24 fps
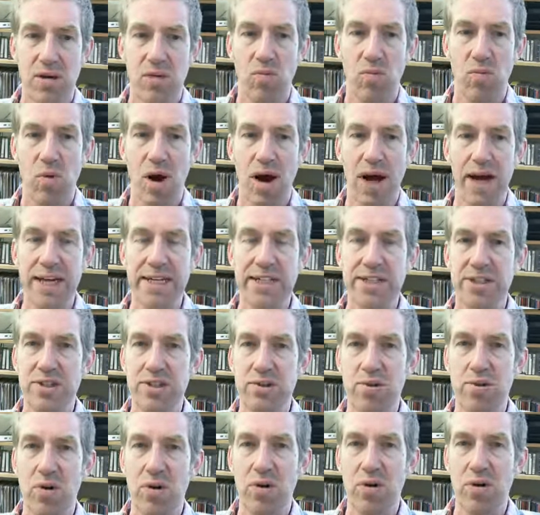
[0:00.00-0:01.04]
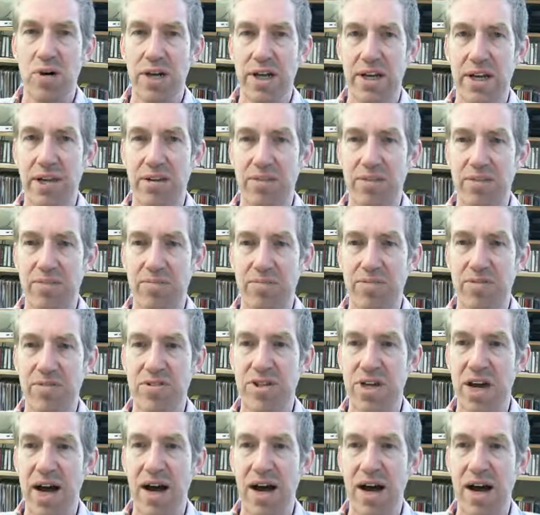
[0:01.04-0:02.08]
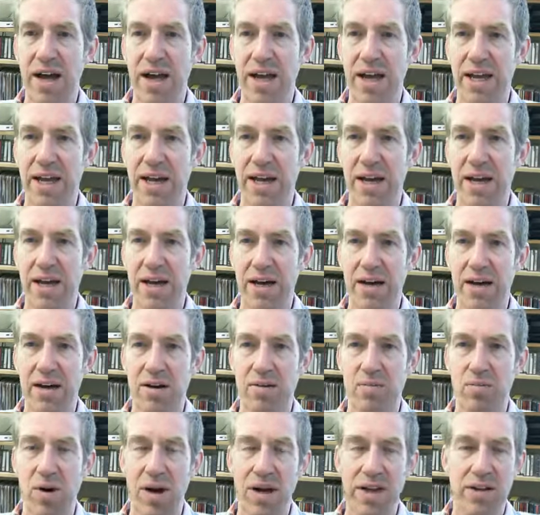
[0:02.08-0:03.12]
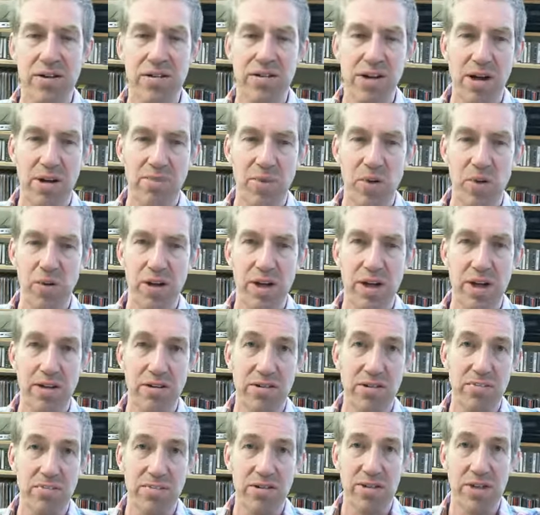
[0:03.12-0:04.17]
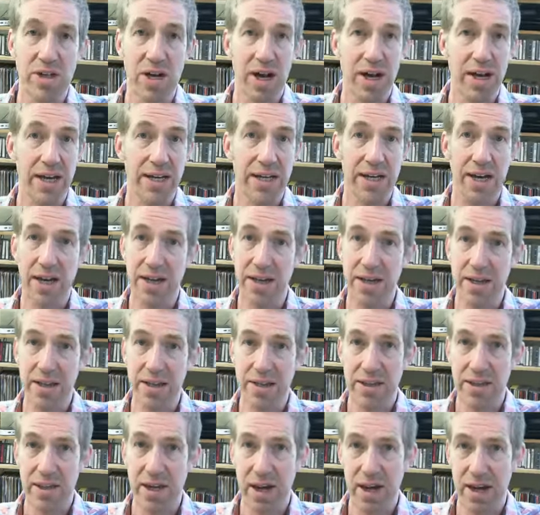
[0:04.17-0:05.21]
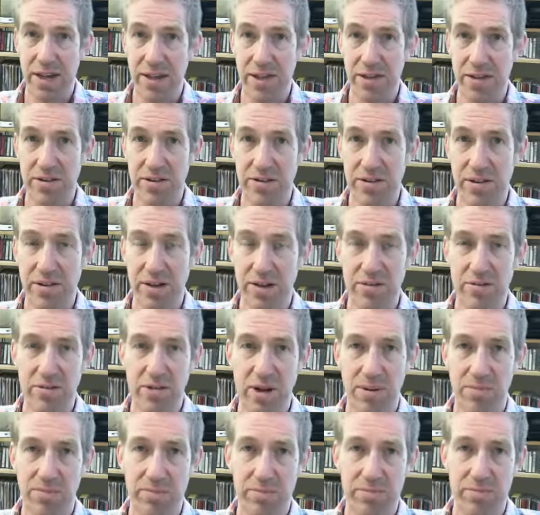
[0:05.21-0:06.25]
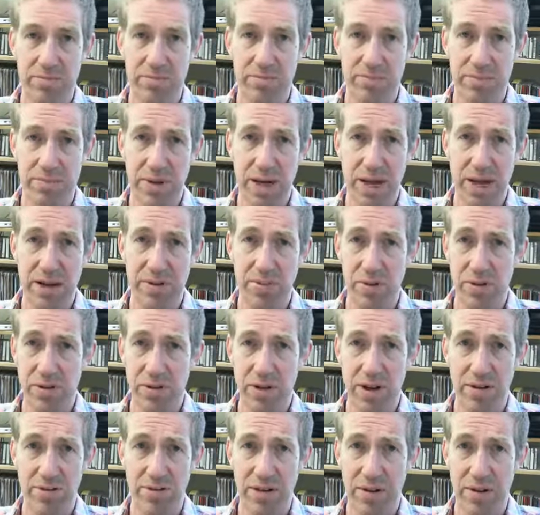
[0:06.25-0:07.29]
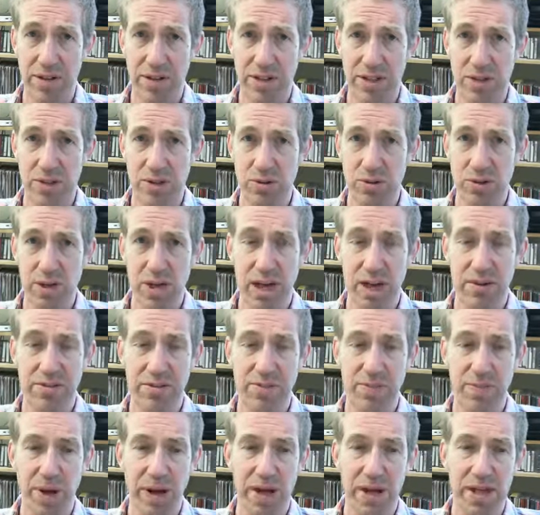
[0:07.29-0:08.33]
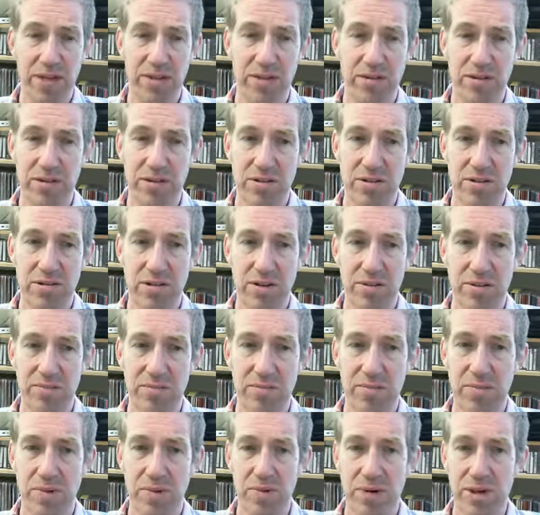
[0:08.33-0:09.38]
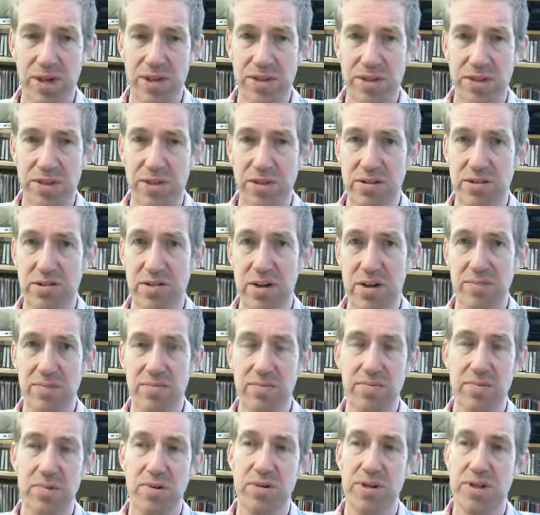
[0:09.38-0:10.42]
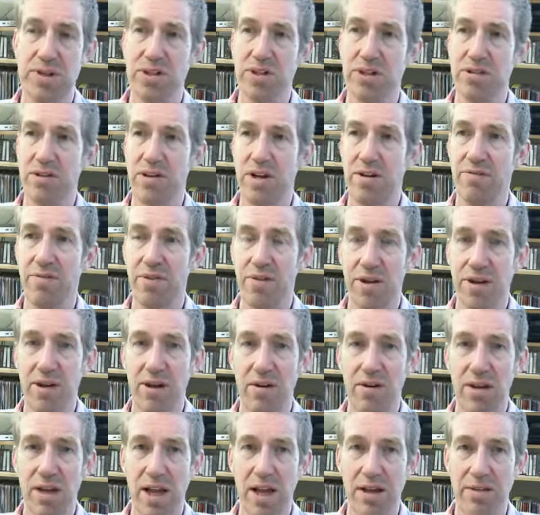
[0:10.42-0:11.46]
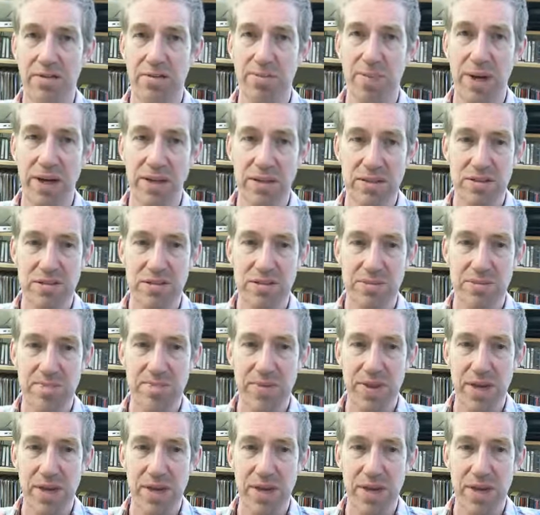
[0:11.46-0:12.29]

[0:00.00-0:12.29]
Why do organisms die? Why do some organisms die younger than others? You know, some animals have very short lifespans and some creatures have very long lifespans.